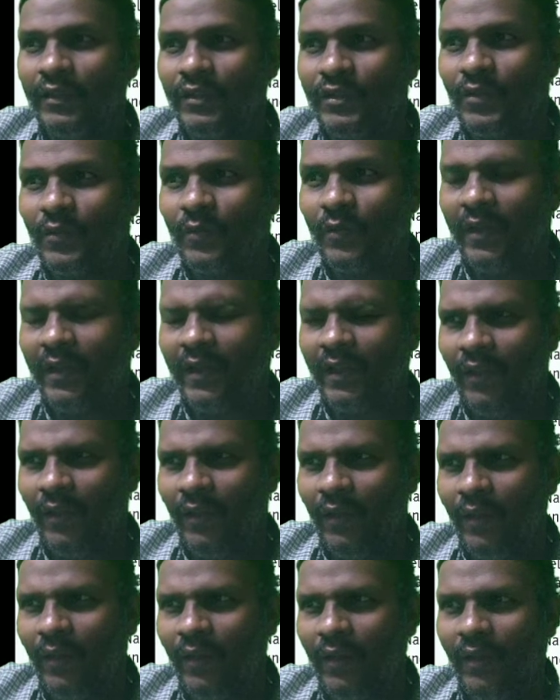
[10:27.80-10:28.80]
should
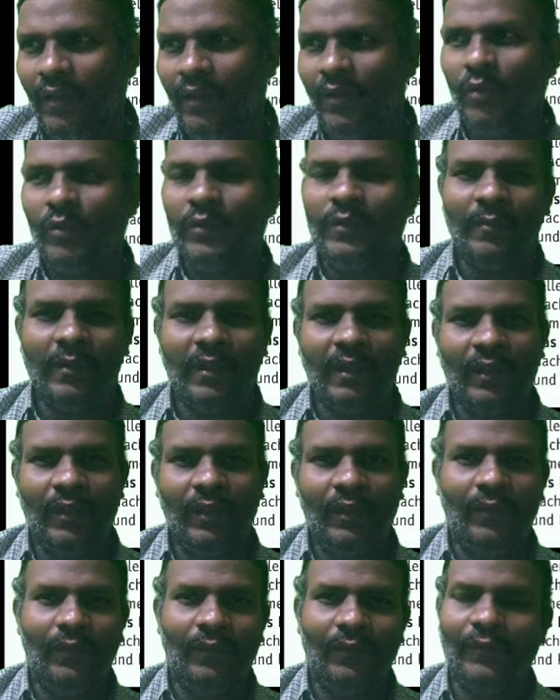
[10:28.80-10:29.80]
I use
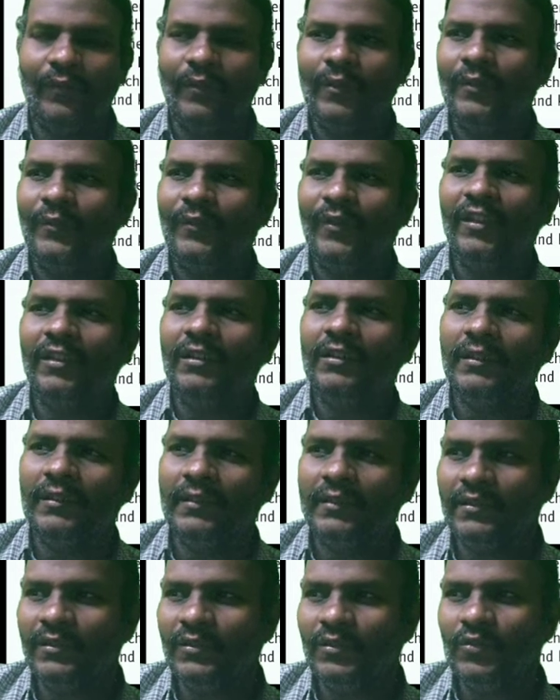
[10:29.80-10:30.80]
my
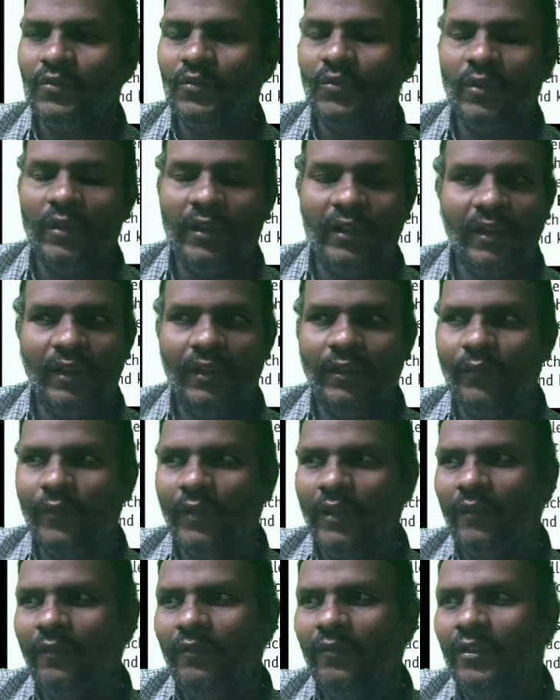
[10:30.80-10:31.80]
fingers to
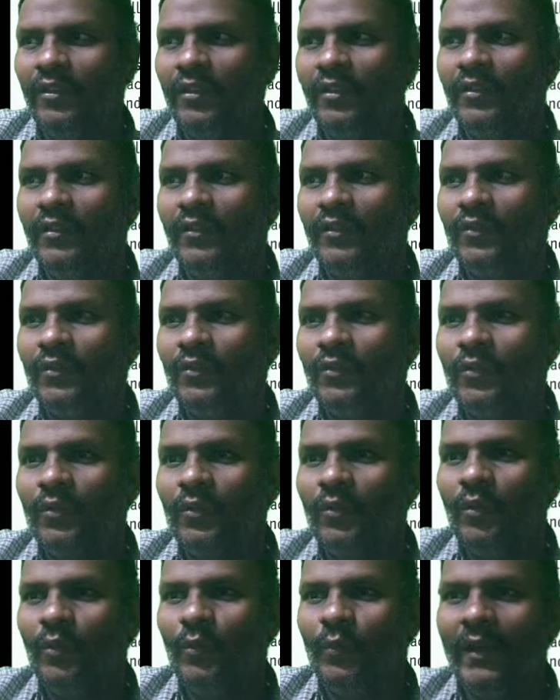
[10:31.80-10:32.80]
identify. So
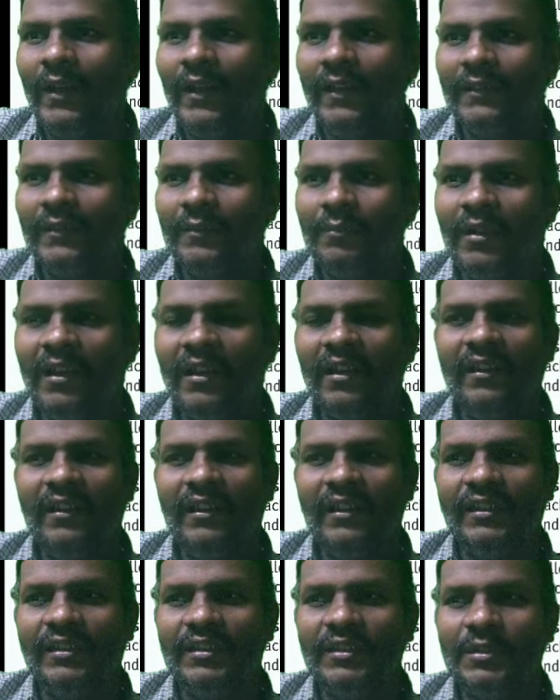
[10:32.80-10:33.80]
und was
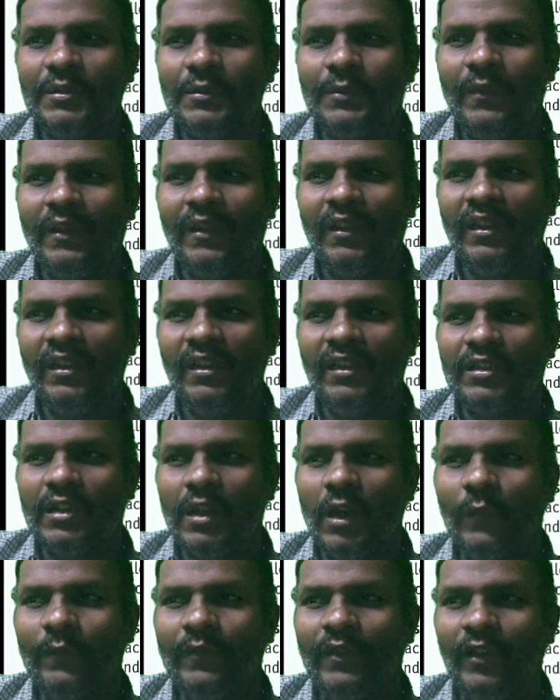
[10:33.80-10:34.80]
mache ich, wenn
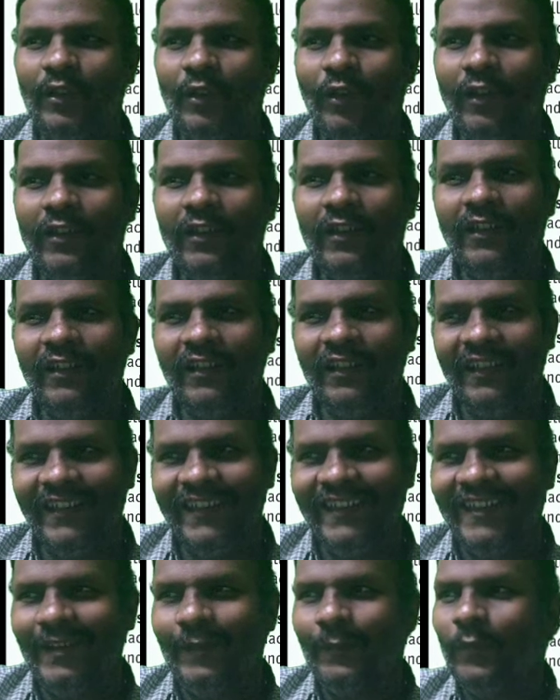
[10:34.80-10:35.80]
ich auf die Toilette
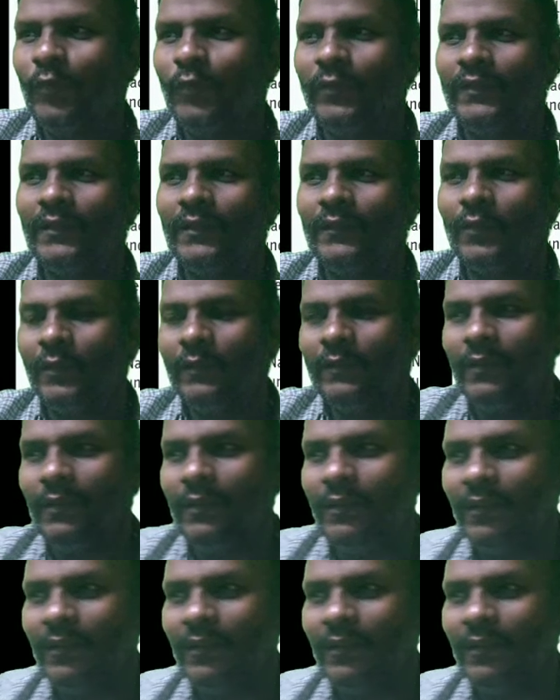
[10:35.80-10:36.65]
gehen muss? So see